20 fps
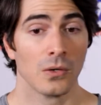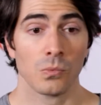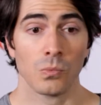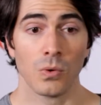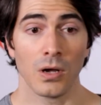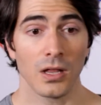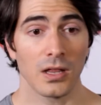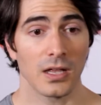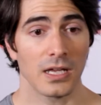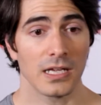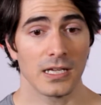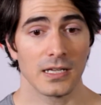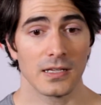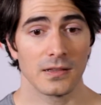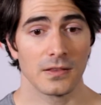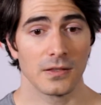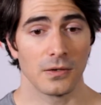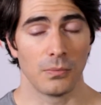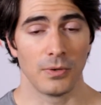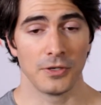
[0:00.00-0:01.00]
Well,
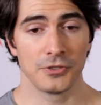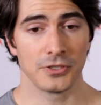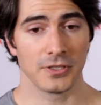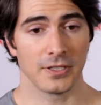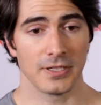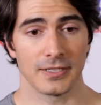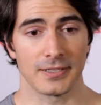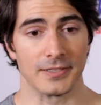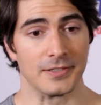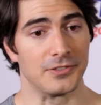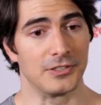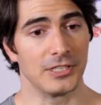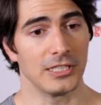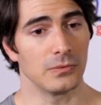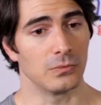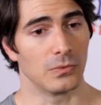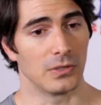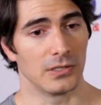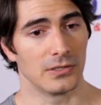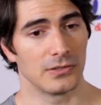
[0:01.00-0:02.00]
originally the
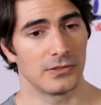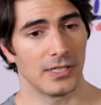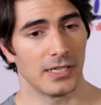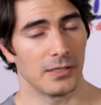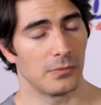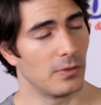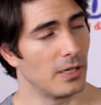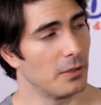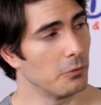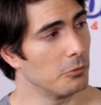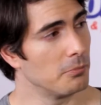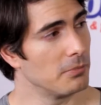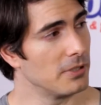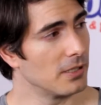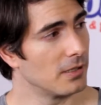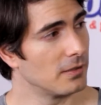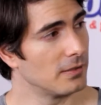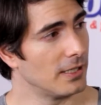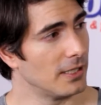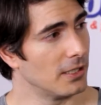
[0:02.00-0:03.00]
conceit was that Ray would be
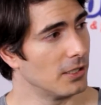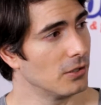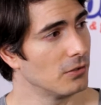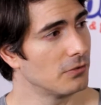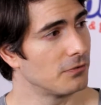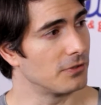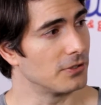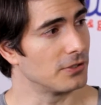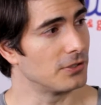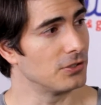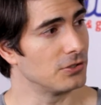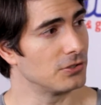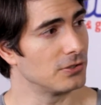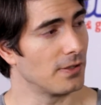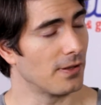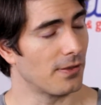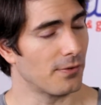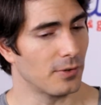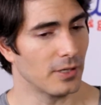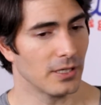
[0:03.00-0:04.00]
on Arrow for
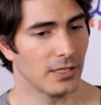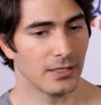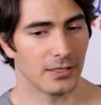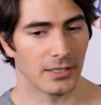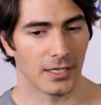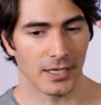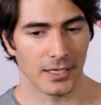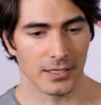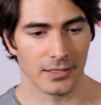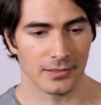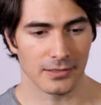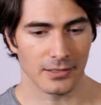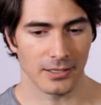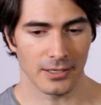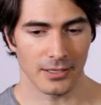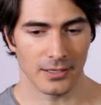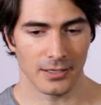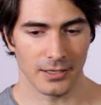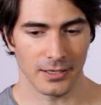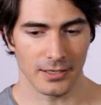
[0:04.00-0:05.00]
season 3, and
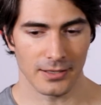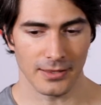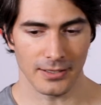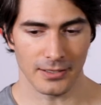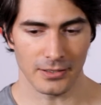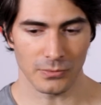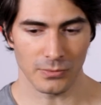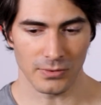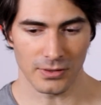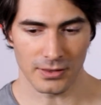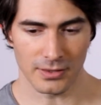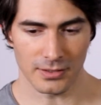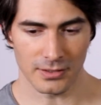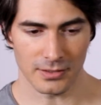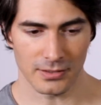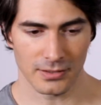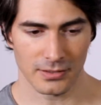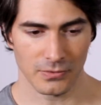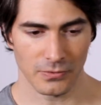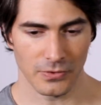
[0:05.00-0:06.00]
I think with
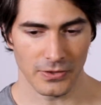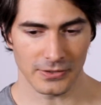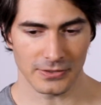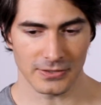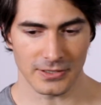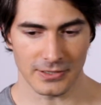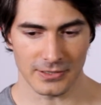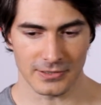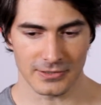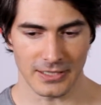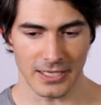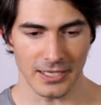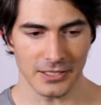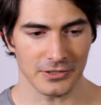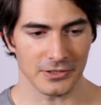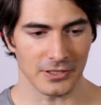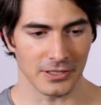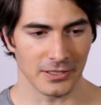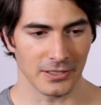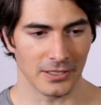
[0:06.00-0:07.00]
the
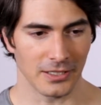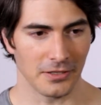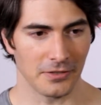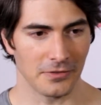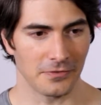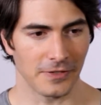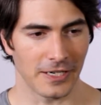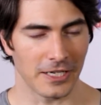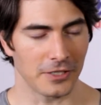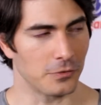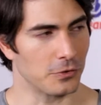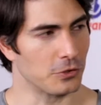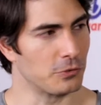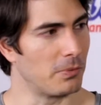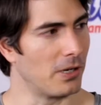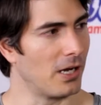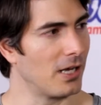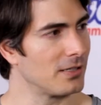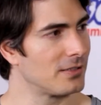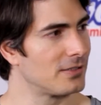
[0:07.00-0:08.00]
success and the fan
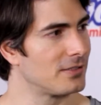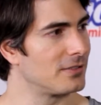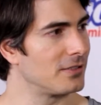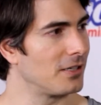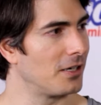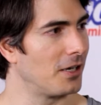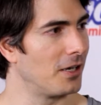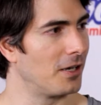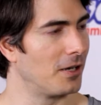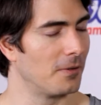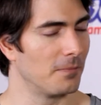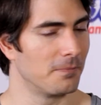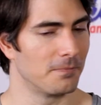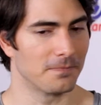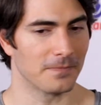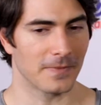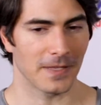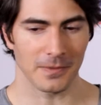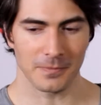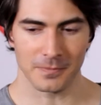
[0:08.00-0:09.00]
response,
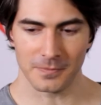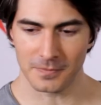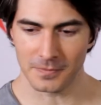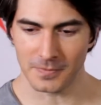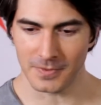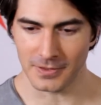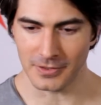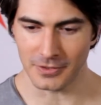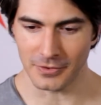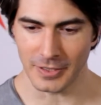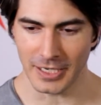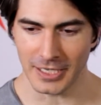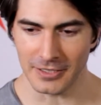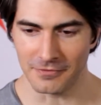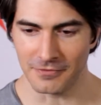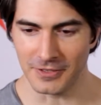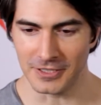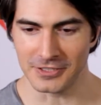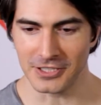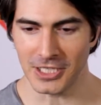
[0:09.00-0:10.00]
they had a
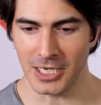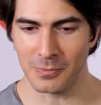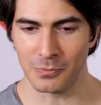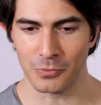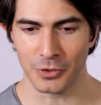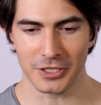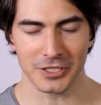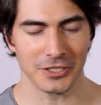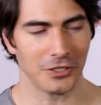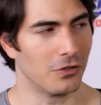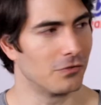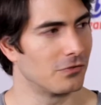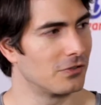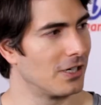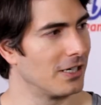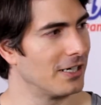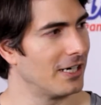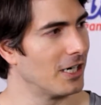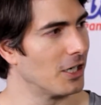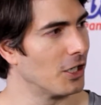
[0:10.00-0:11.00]
fun time working over
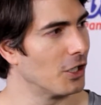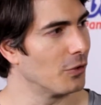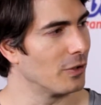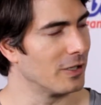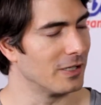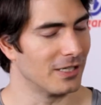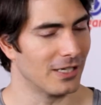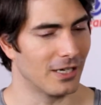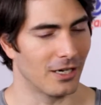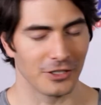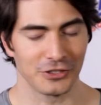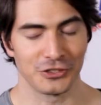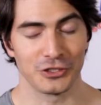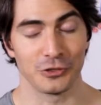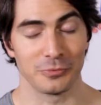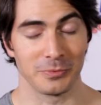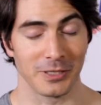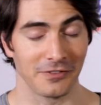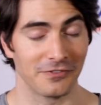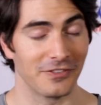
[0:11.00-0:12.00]
on Arrow and
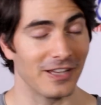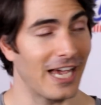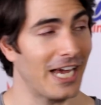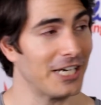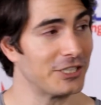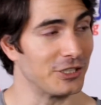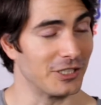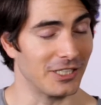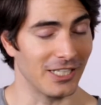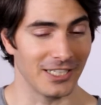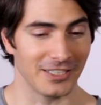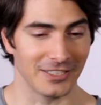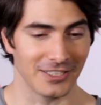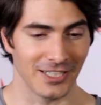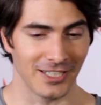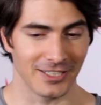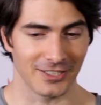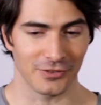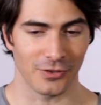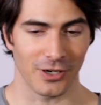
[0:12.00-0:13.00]
on Flash and
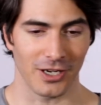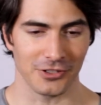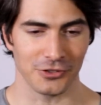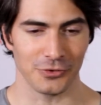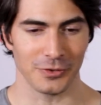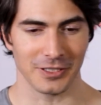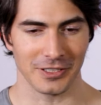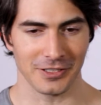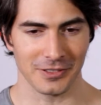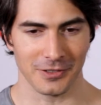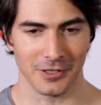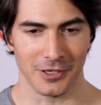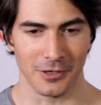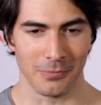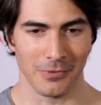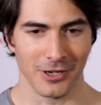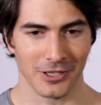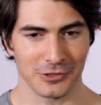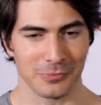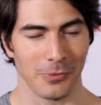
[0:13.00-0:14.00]
doing
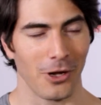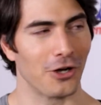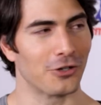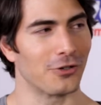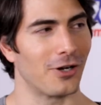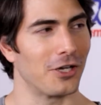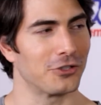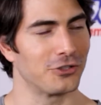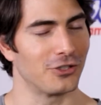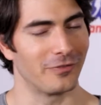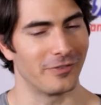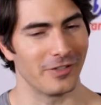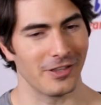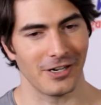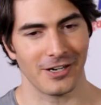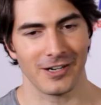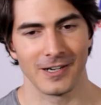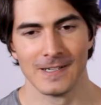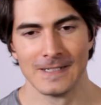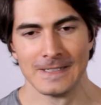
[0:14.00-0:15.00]
a small crossover
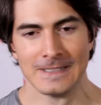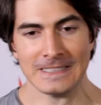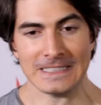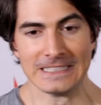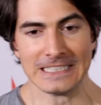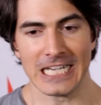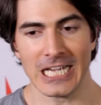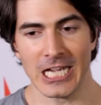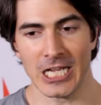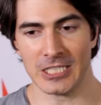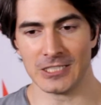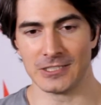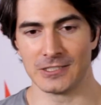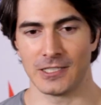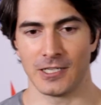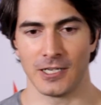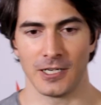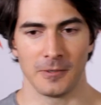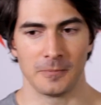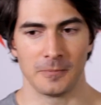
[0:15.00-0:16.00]
there, and